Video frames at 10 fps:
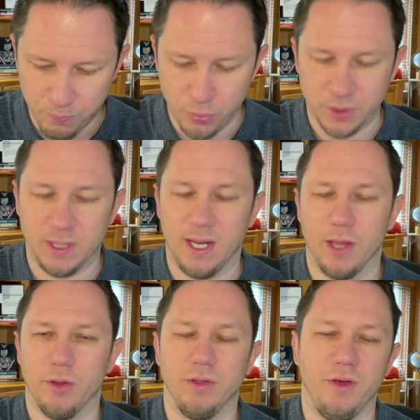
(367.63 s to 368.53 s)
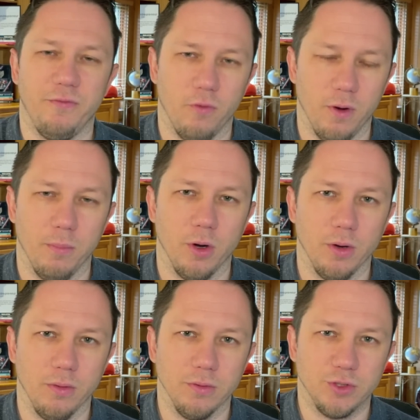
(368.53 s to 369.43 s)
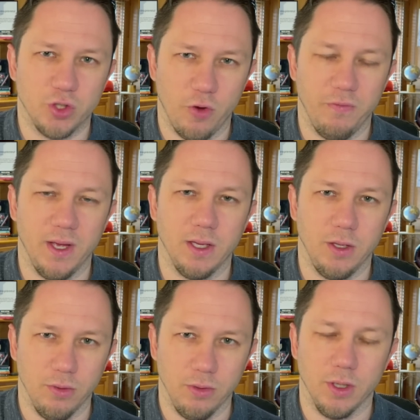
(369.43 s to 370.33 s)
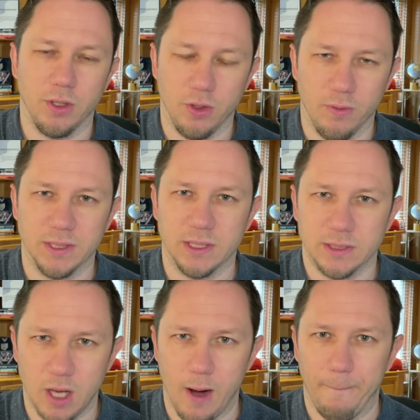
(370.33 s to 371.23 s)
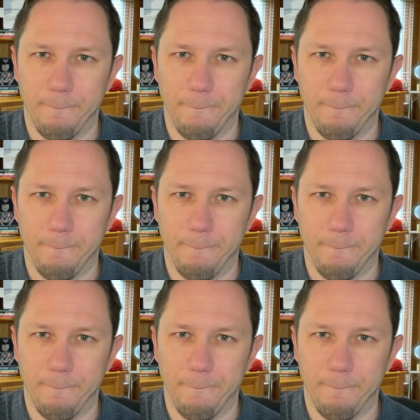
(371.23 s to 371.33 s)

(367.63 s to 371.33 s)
put together the former Soviet Union USSR.